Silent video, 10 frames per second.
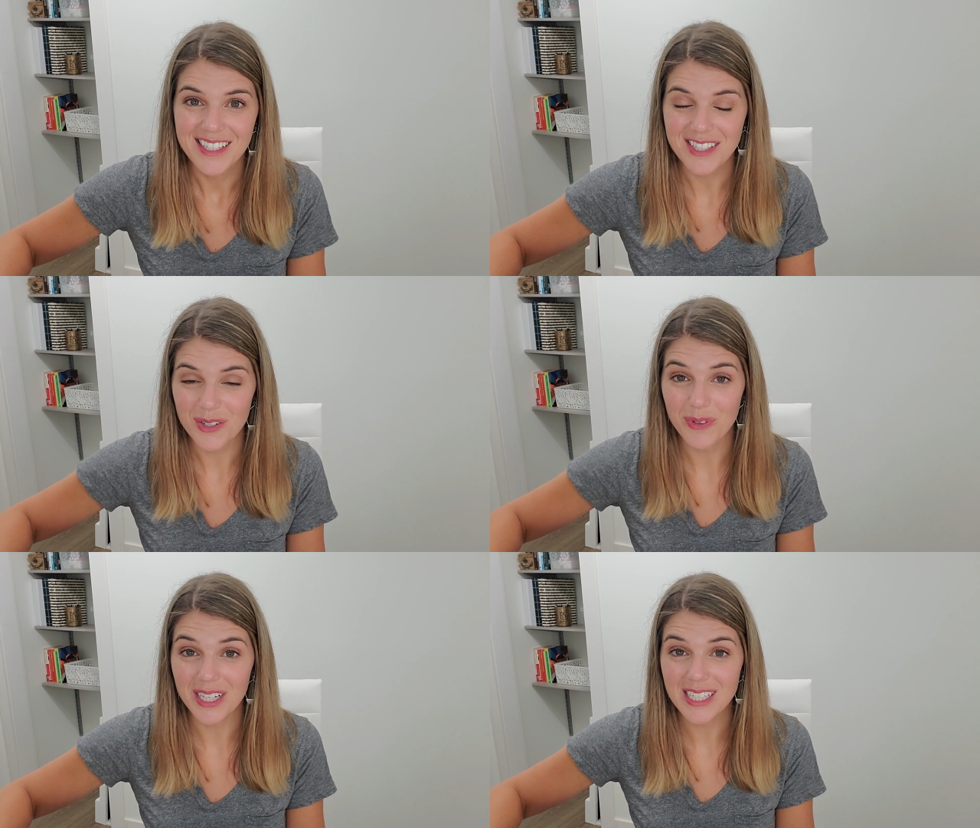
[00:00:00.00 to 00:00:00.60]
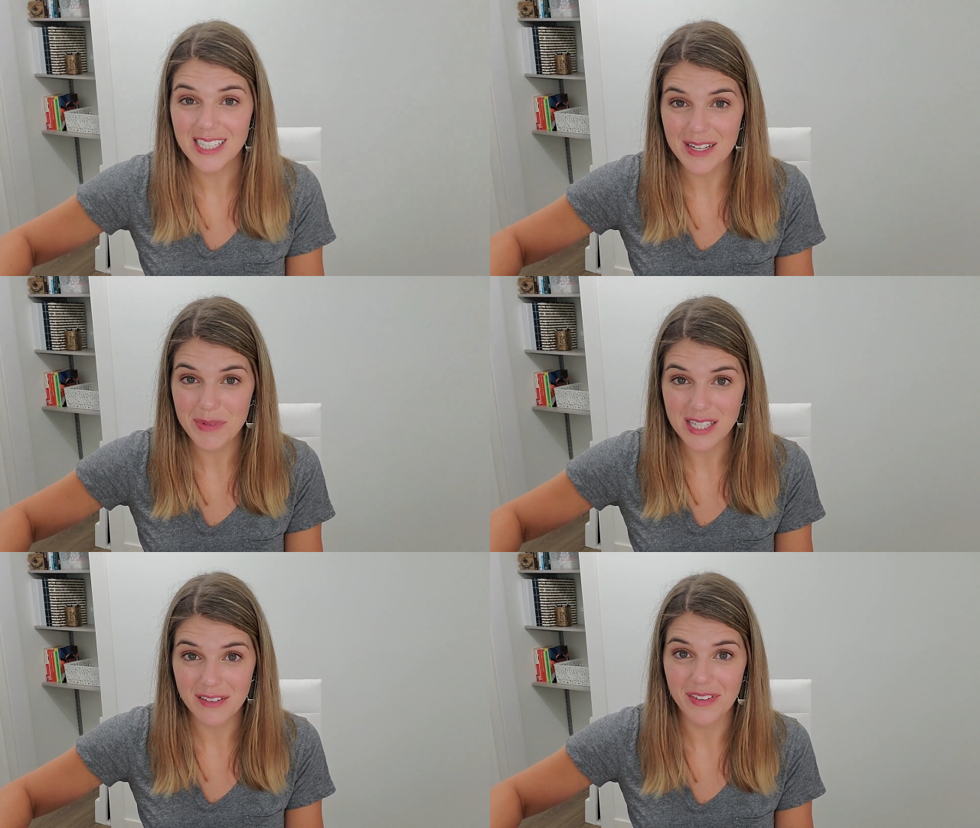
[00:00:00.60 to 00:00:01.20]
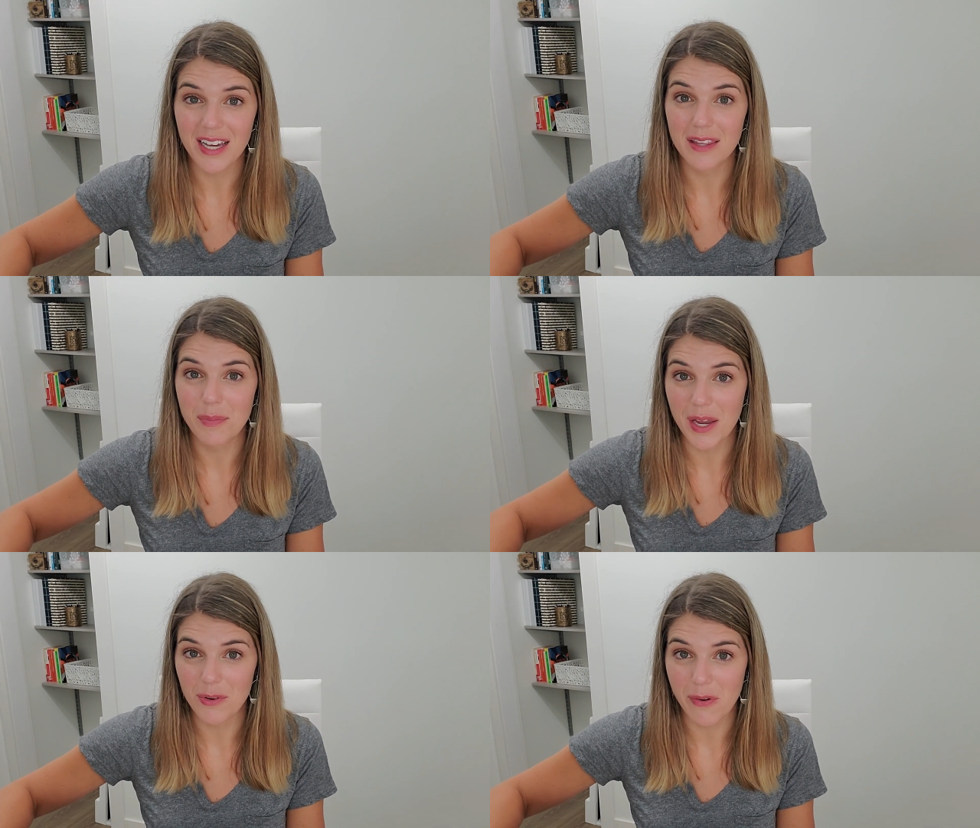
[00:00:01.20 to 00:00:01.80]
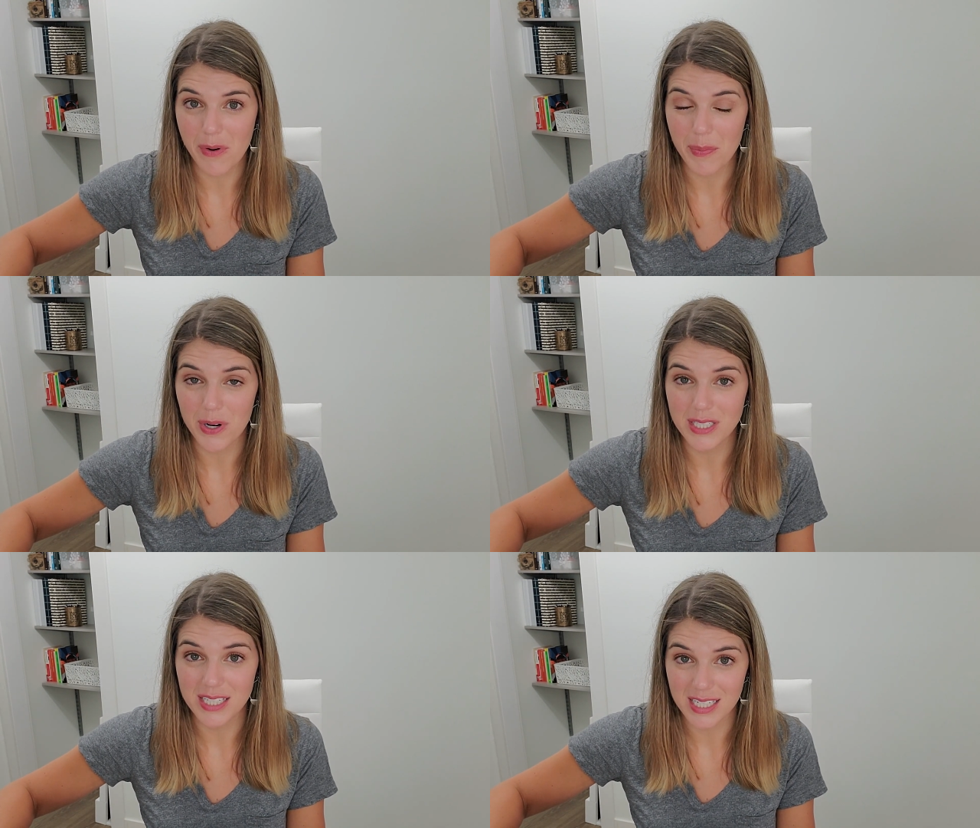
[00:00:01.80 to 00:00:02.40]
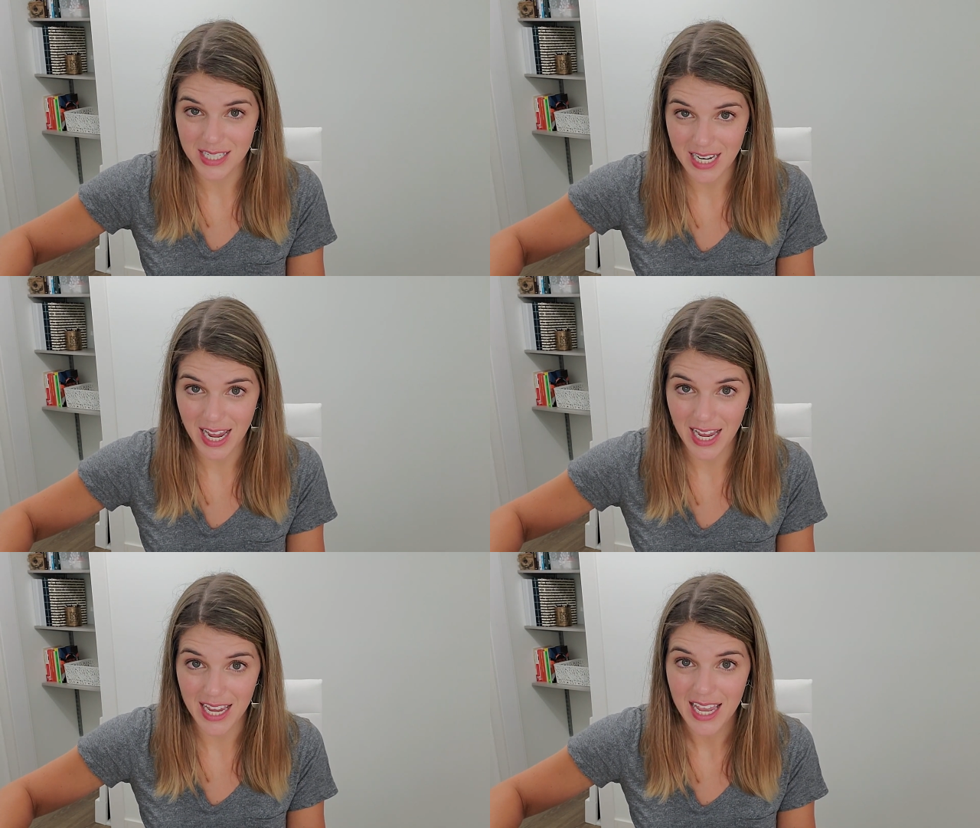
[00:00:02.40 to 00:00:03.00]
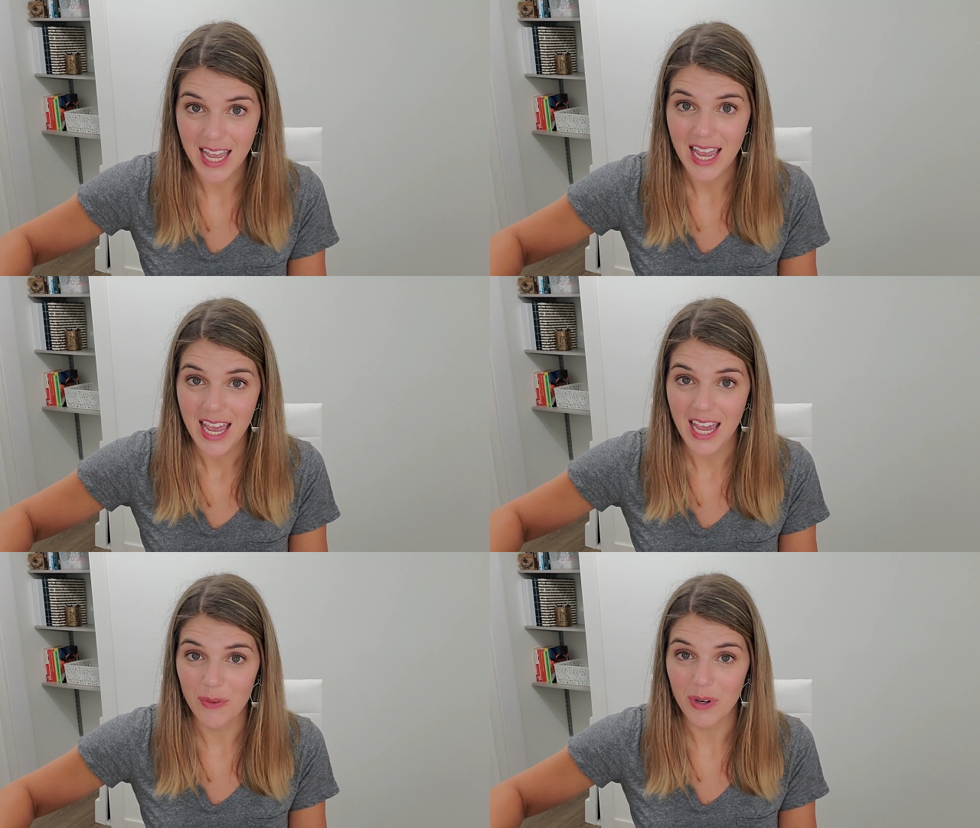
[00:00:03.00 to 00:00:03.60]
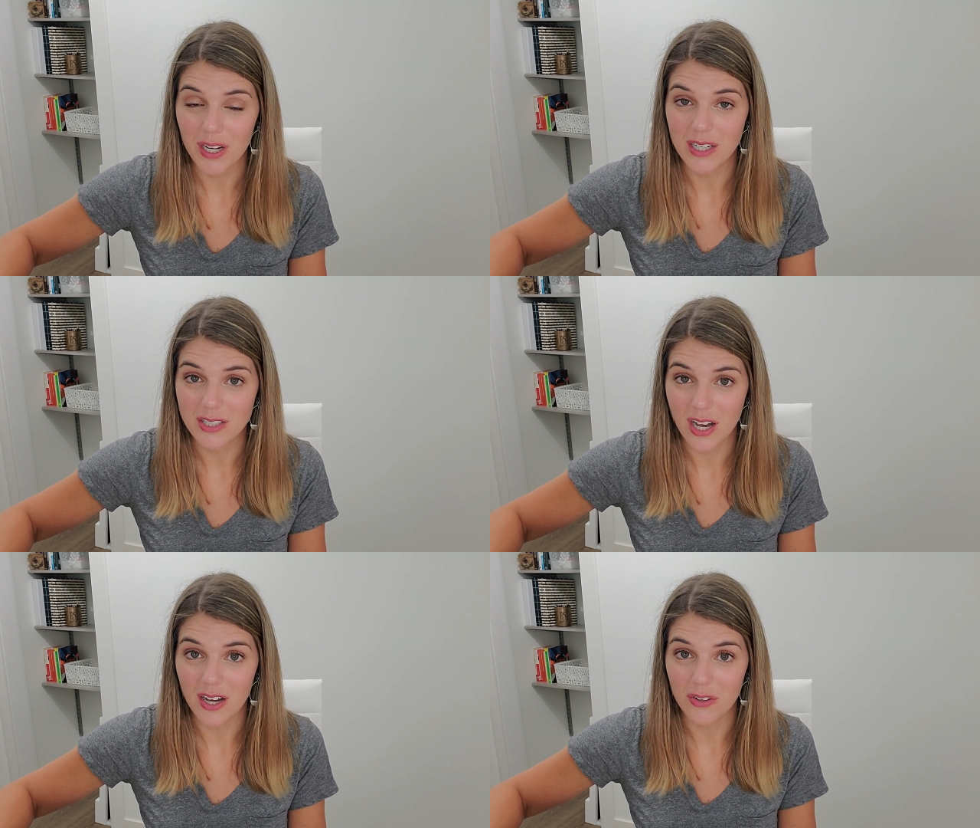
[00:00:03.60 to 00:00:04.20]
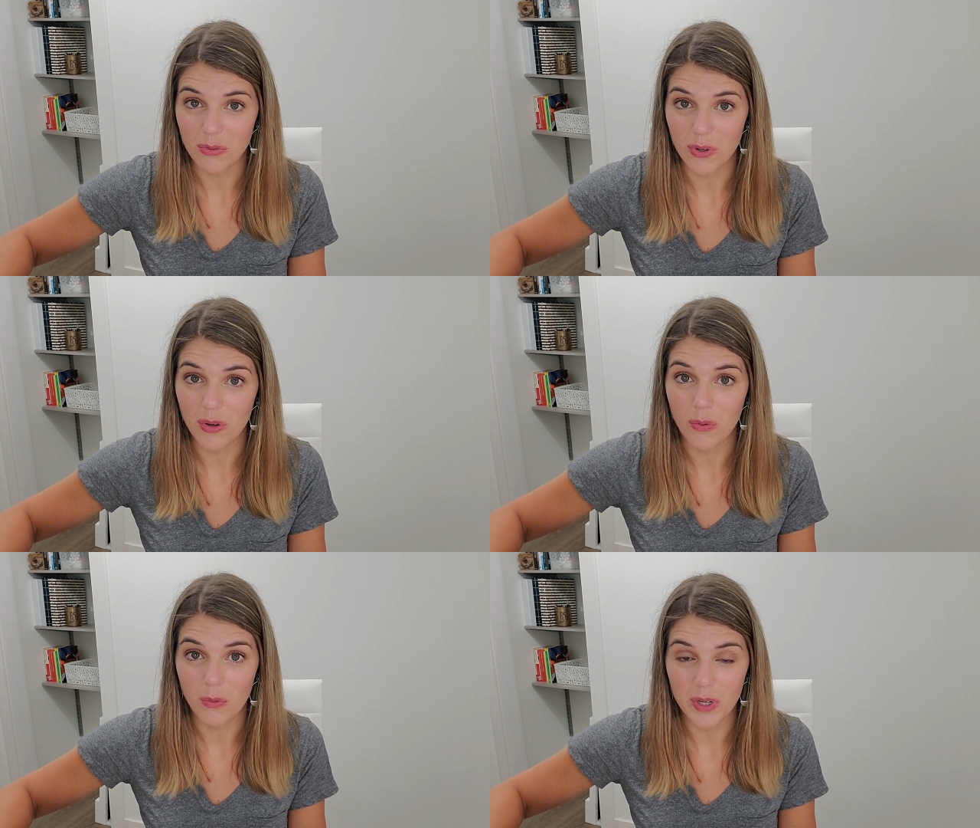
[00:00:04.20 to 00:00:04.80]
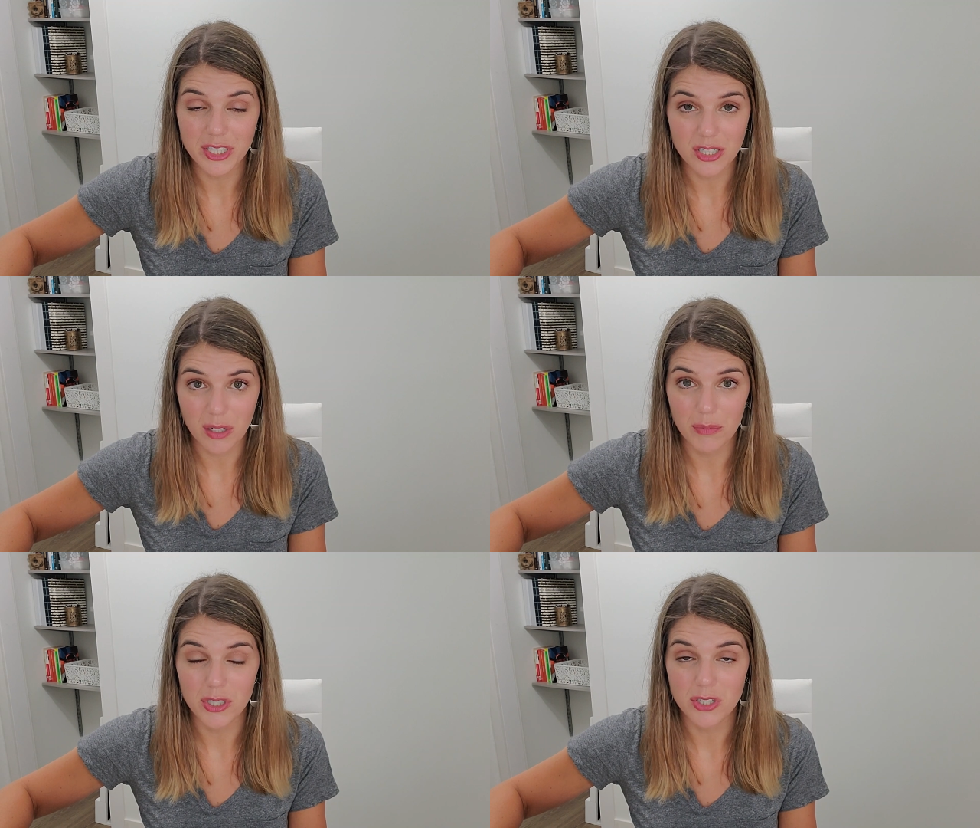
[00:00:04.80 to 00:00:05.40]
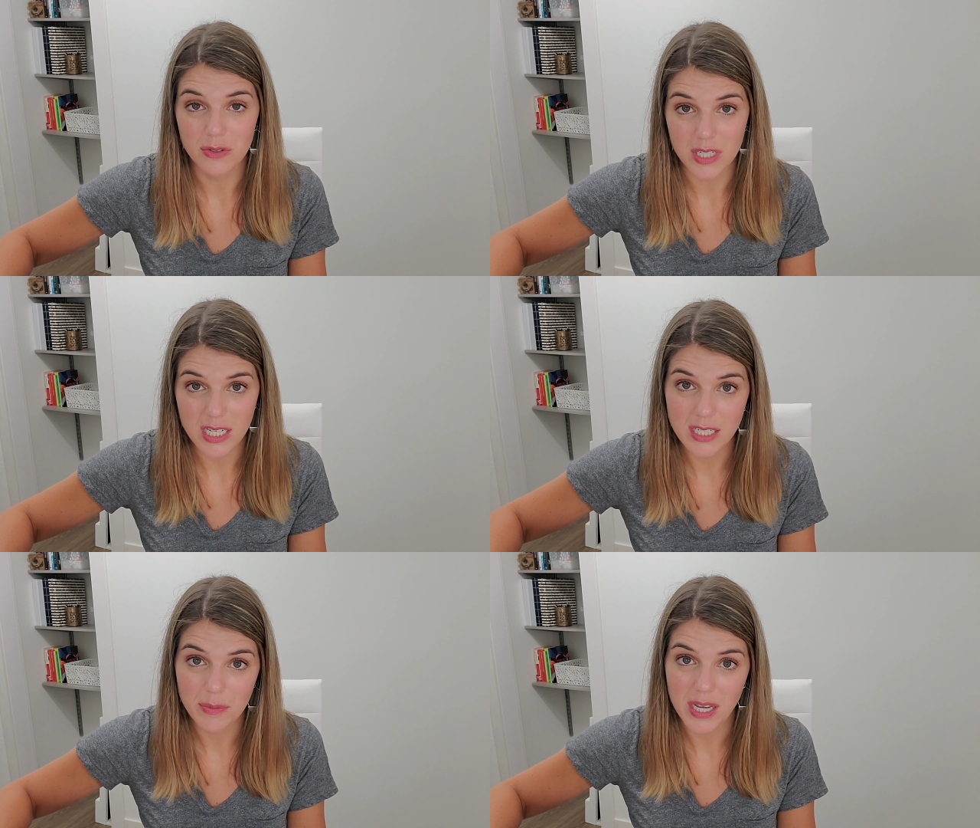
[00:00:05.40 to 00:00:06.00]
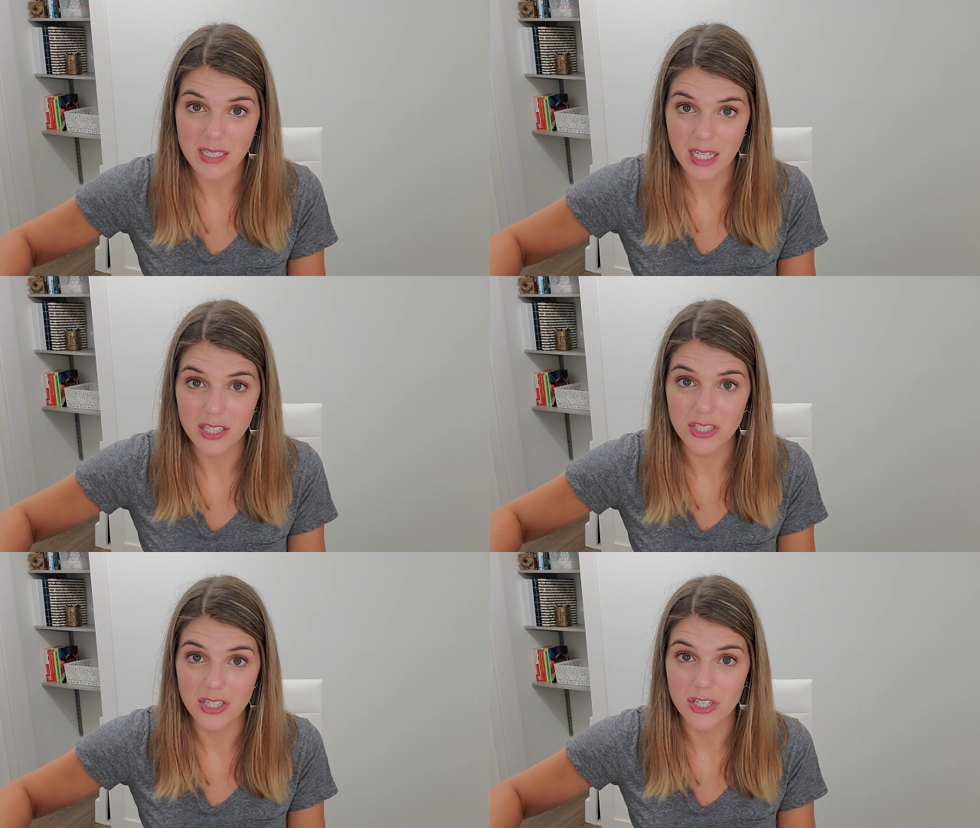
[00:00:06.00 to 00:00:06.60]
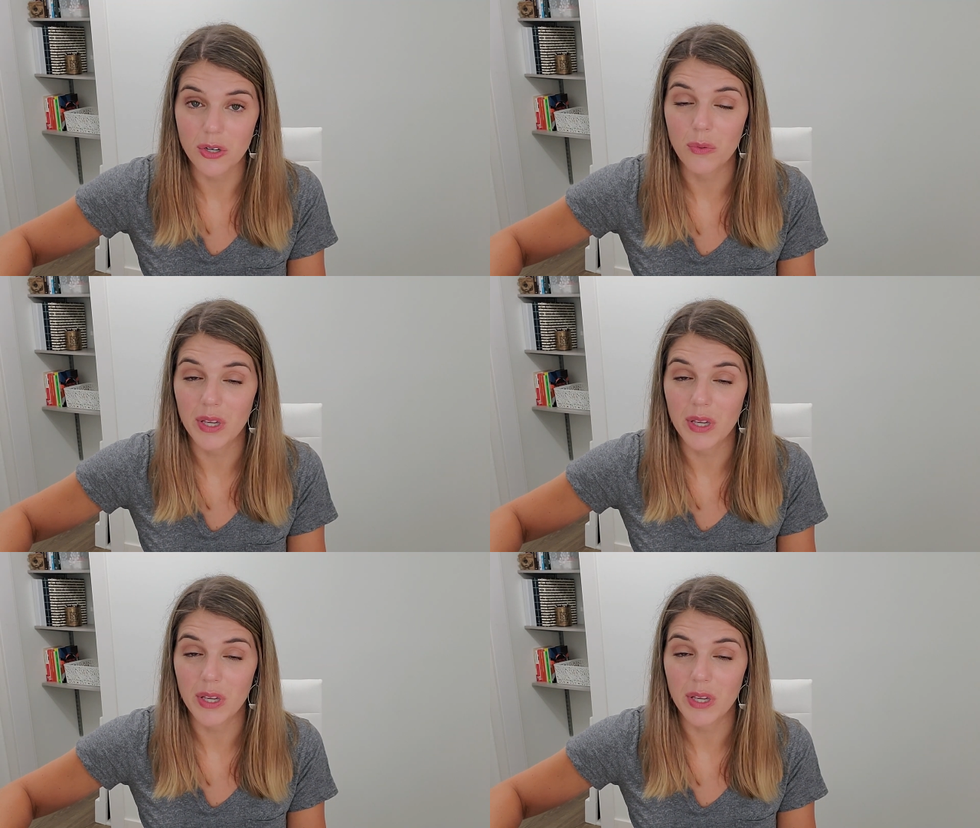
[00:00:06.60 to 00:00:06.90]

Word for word: So we're going to demystify the payroll reports today, and we're going to talk through which numbers you need to pay attention to.